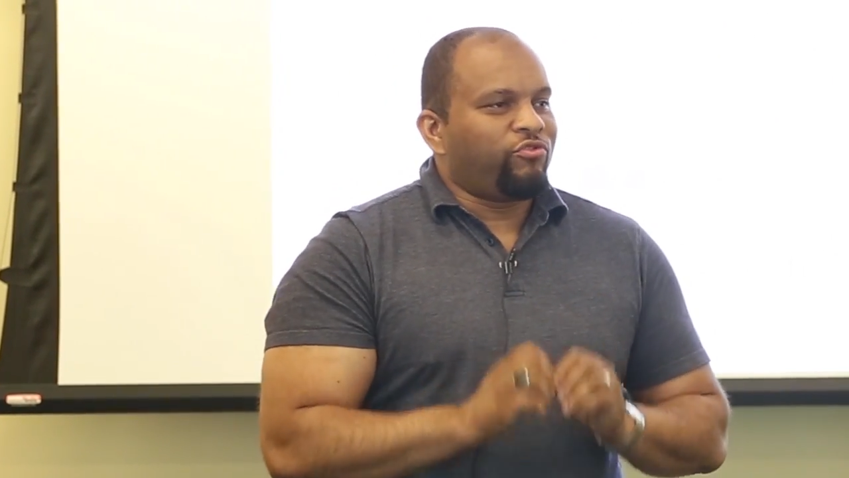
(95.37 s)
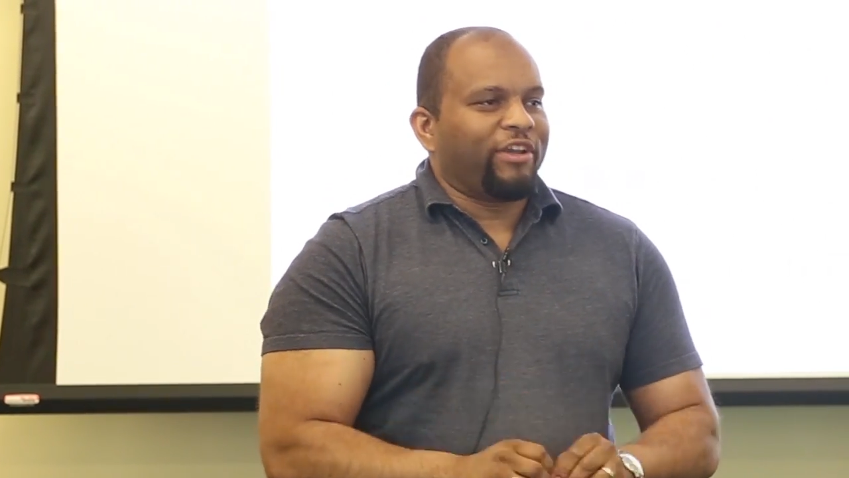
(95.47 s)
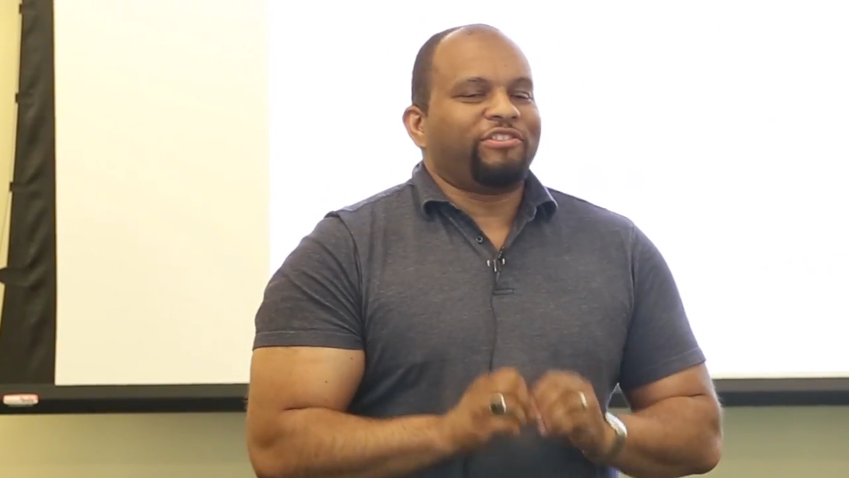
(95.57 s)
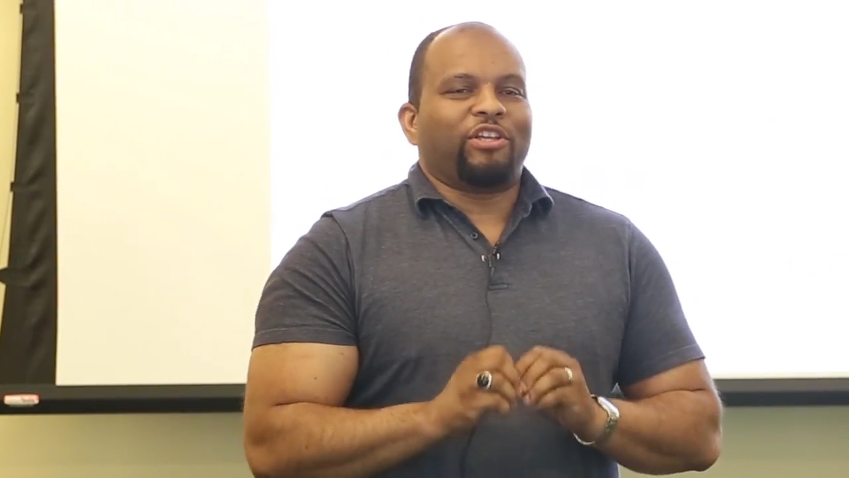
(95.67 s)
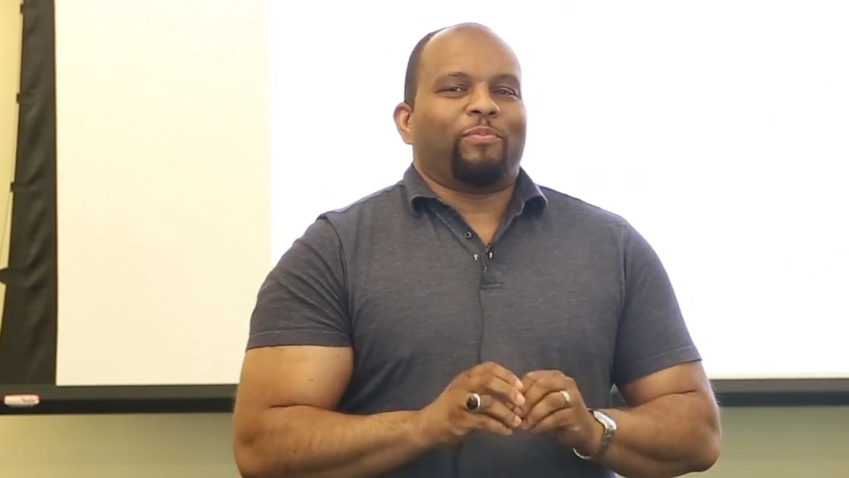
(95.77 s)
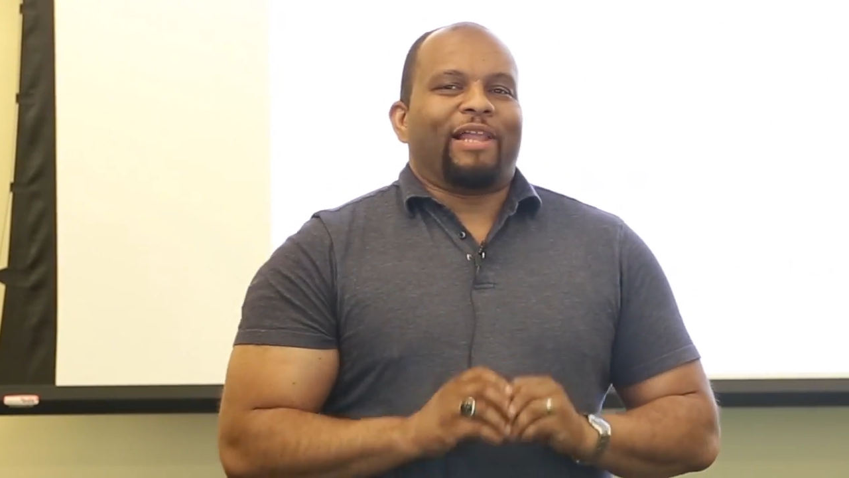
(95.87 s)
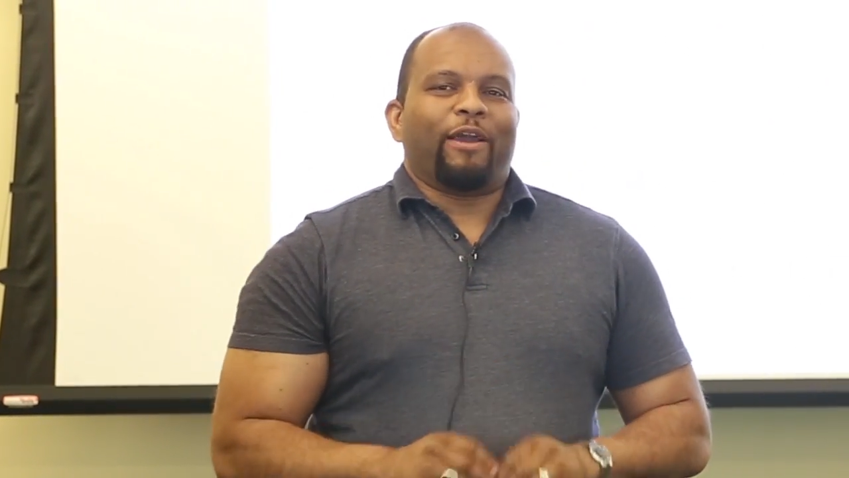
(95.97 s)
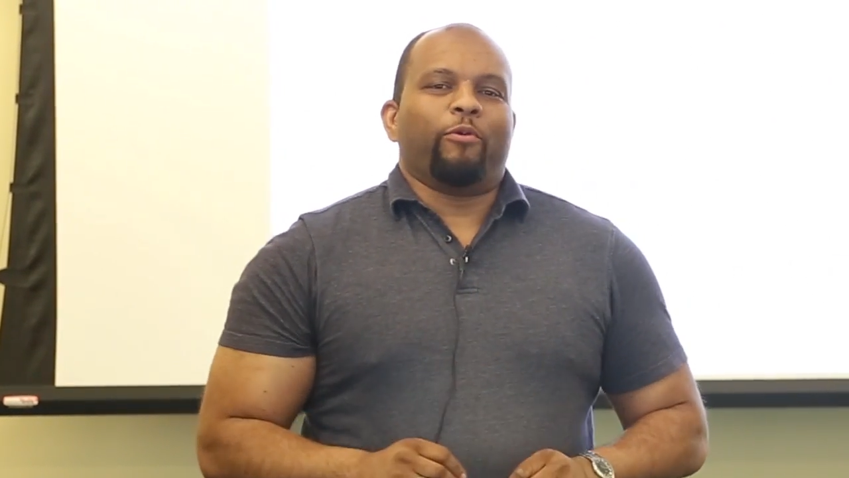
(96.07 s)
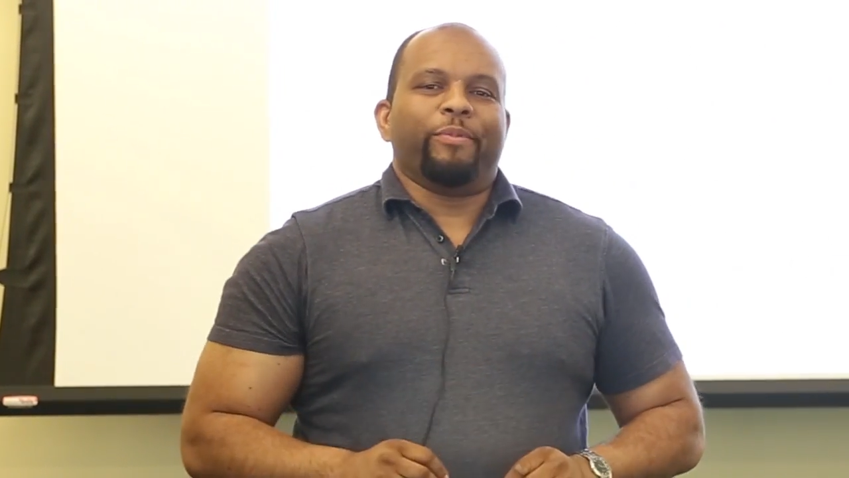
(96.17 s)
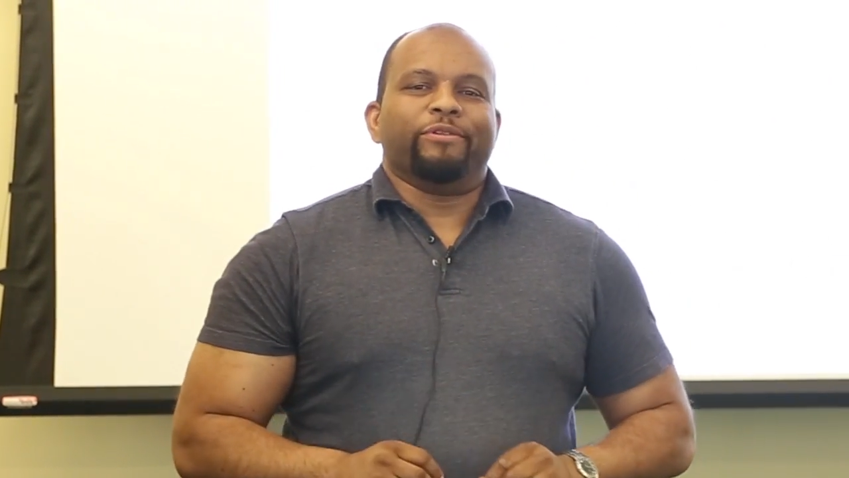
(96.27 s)
dressed up
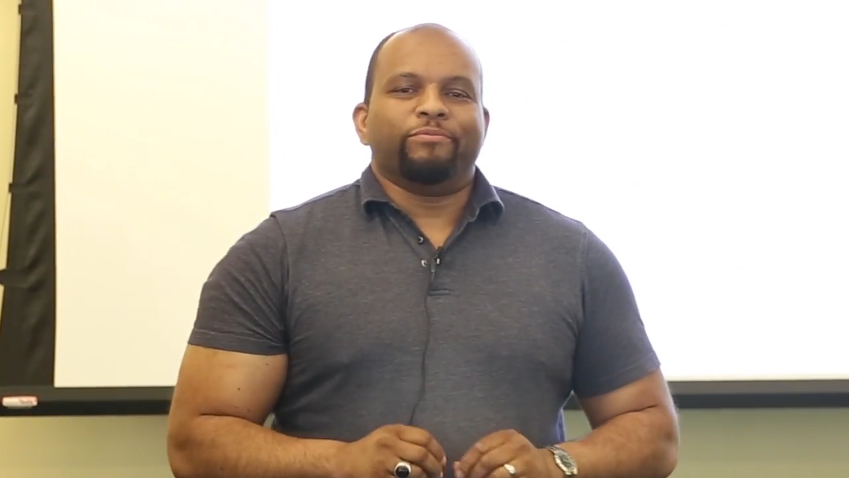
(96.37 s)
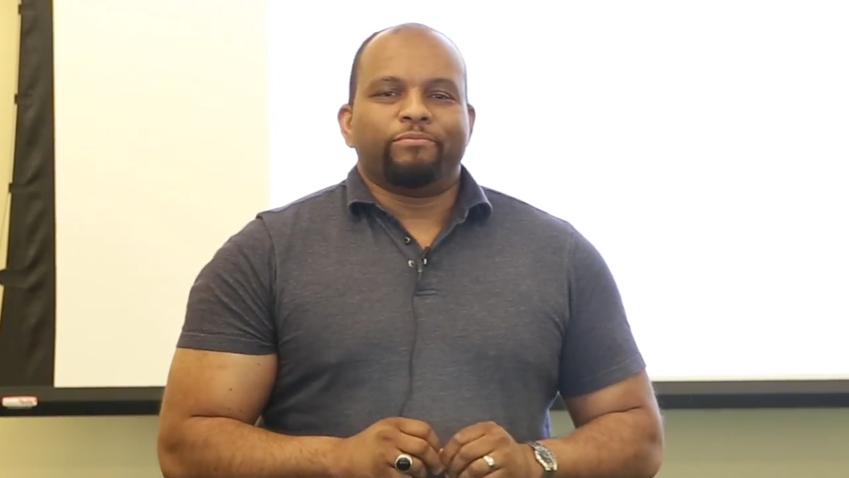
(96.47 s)
like women?